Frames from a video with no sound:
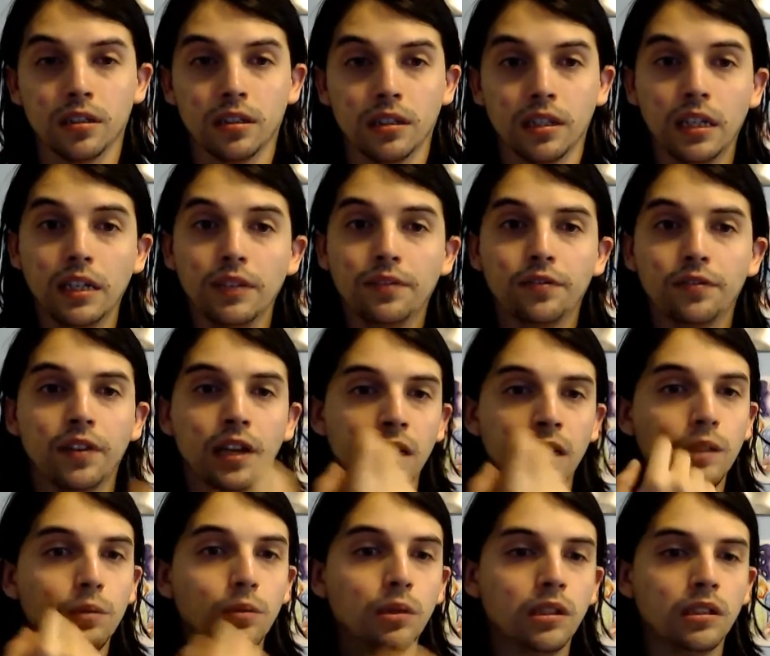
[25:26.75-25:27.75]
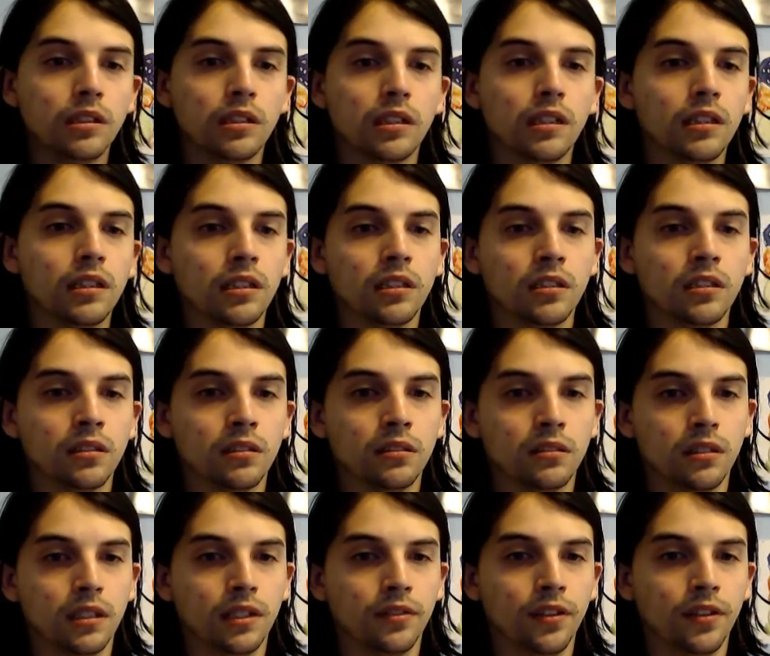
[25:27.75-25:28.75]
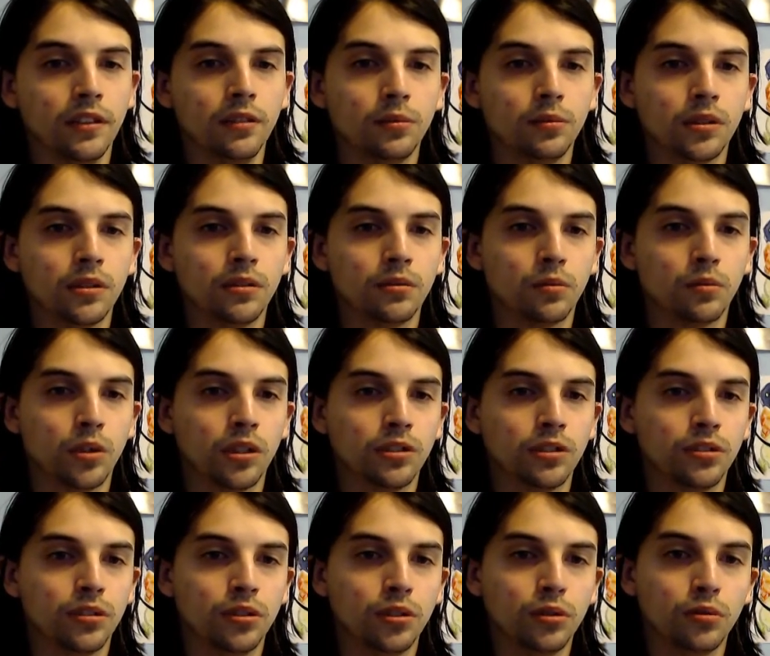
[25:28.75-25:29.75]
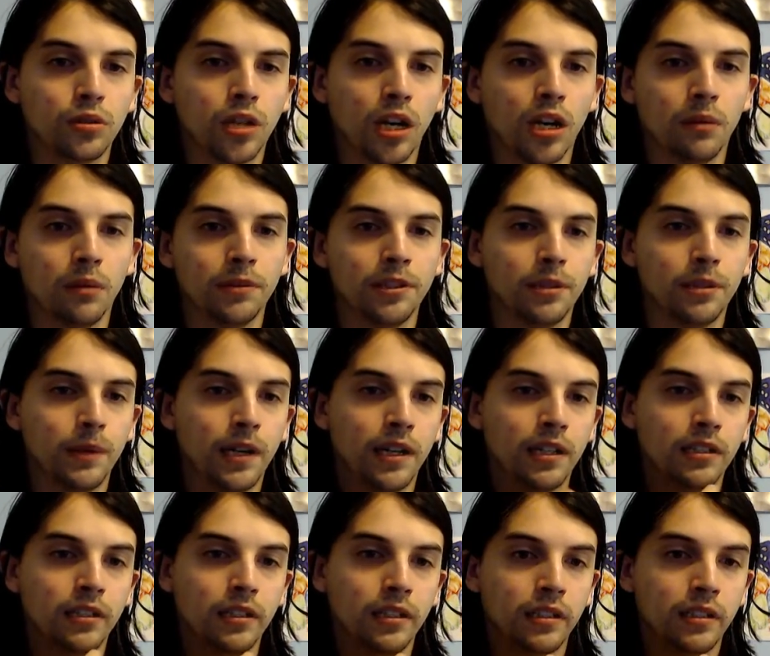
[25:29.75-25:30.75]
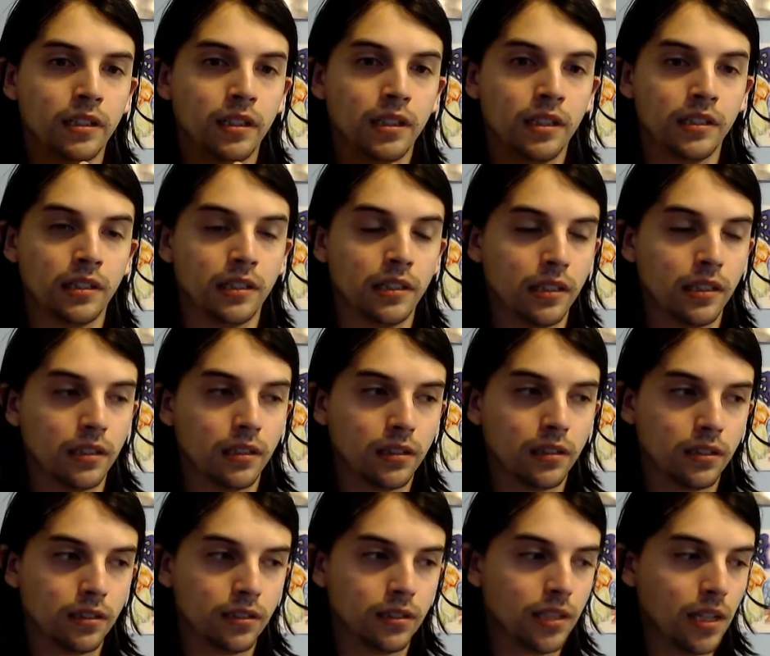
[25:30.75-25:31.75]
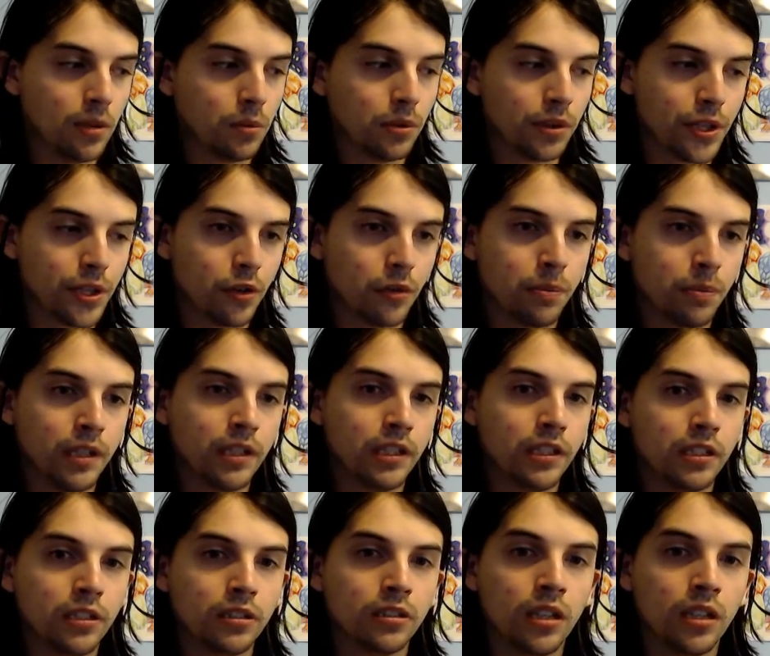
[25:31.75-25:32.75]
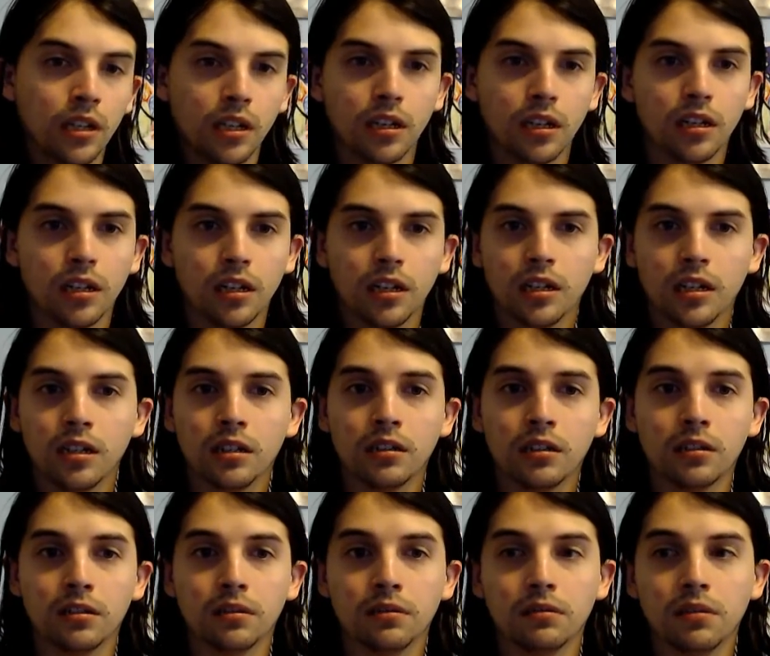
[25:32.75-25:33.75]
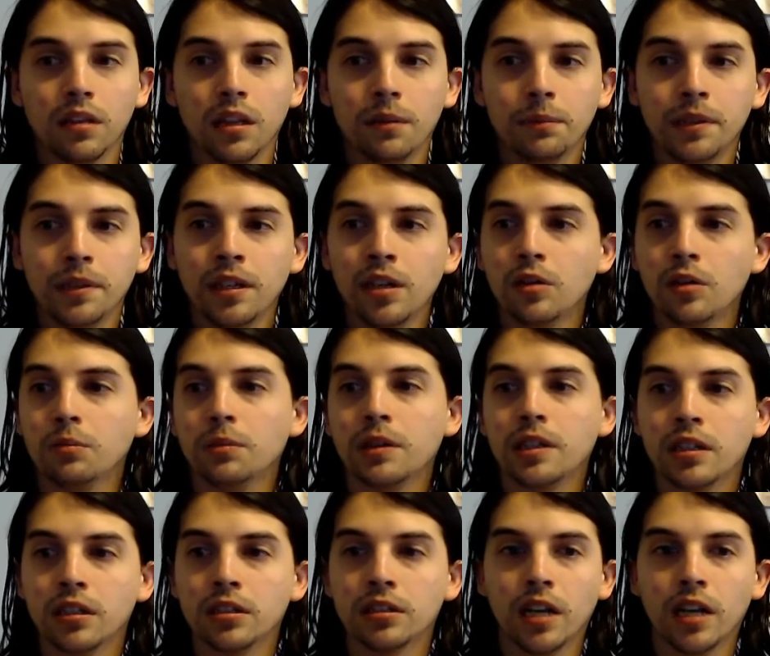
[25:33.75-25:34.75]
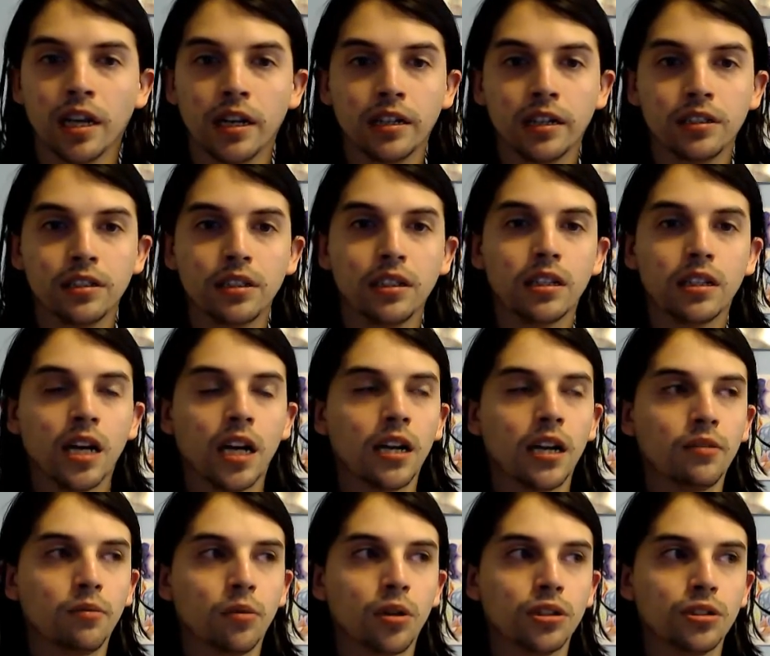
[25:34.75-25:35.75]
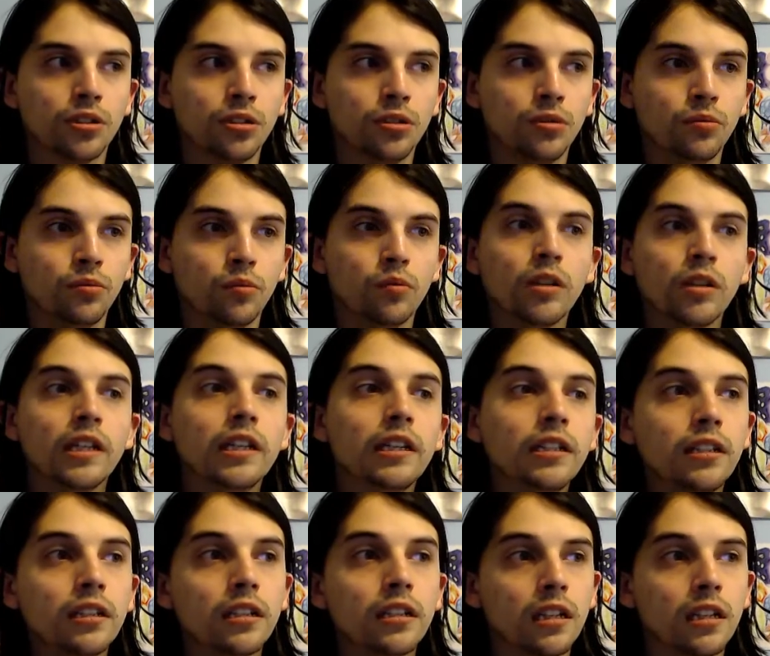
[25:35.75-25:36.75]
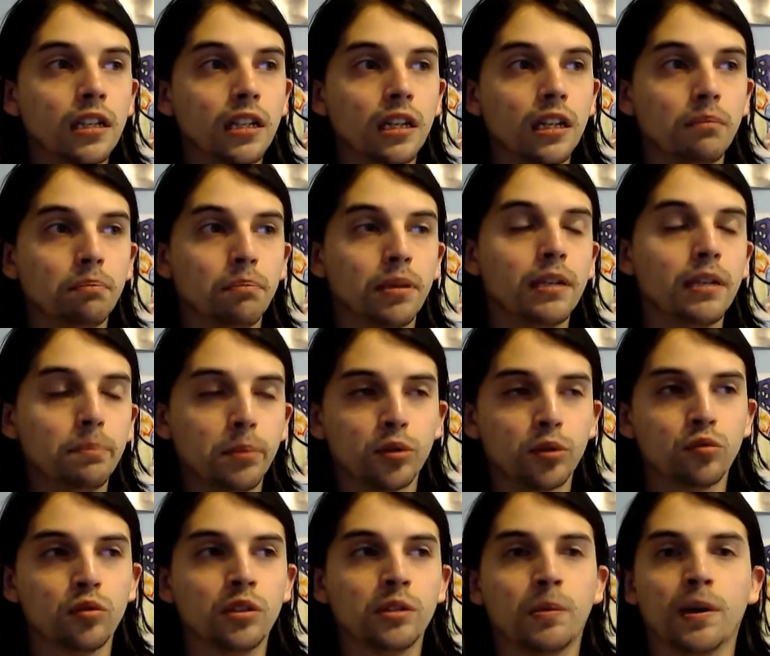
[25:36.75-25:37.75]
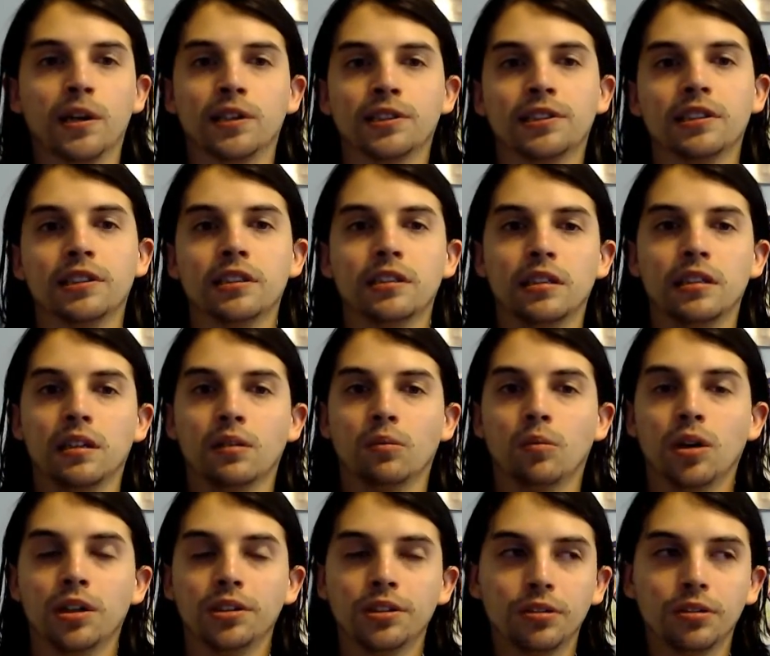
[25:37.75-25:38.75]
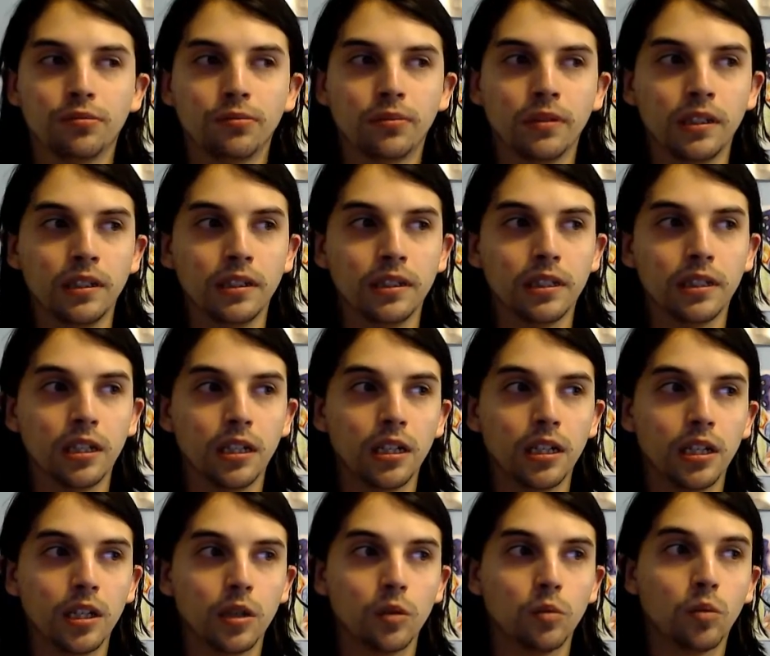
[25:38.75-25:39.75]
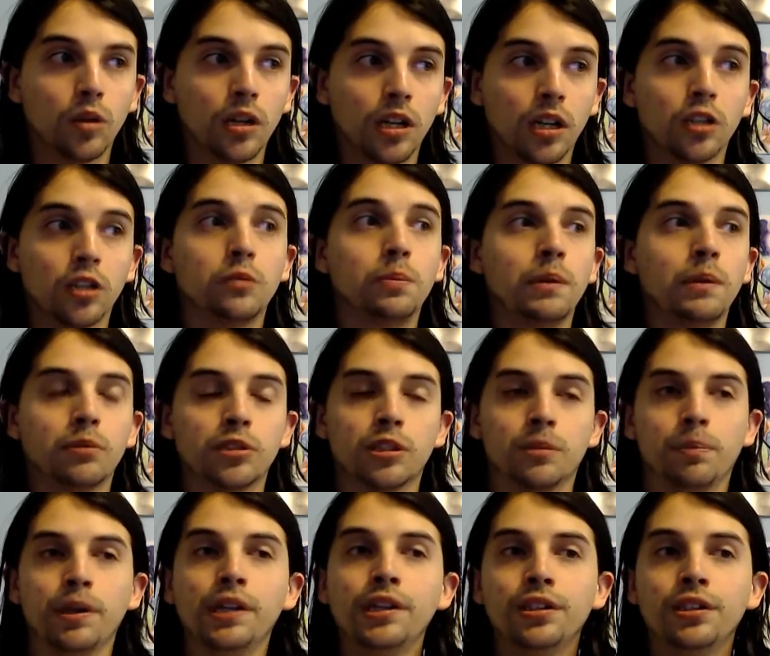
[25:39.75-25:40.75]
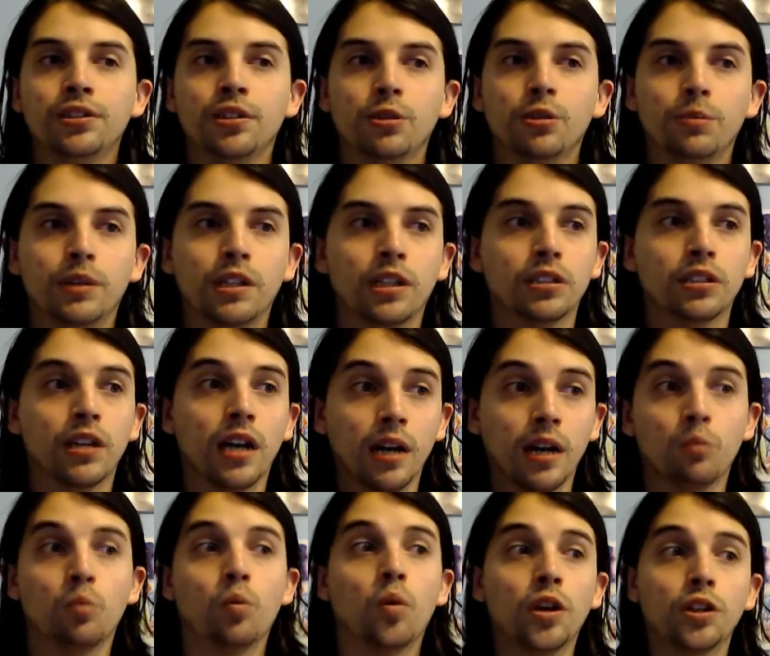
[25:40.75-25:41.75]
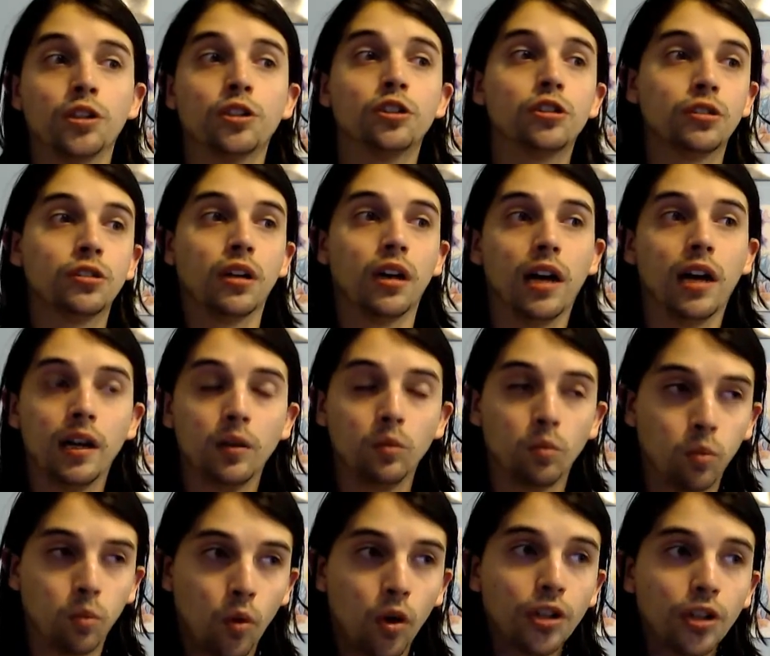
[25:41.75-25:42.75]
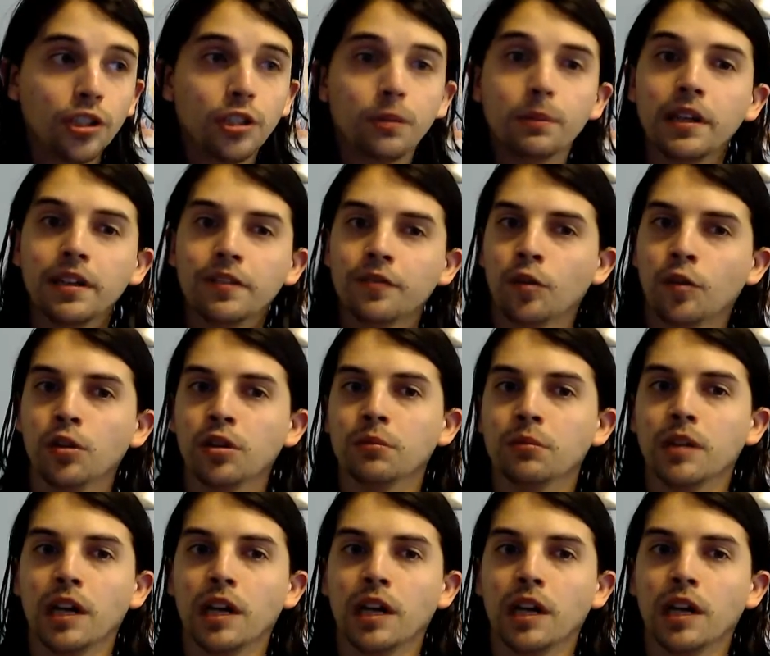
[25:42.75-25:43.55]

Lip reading: if anyone wants to comment about it and like say what their opinion is, let me know, because I actually kind of want to read people's responses, and I want to read what other people's opinions are, because I want to be informed.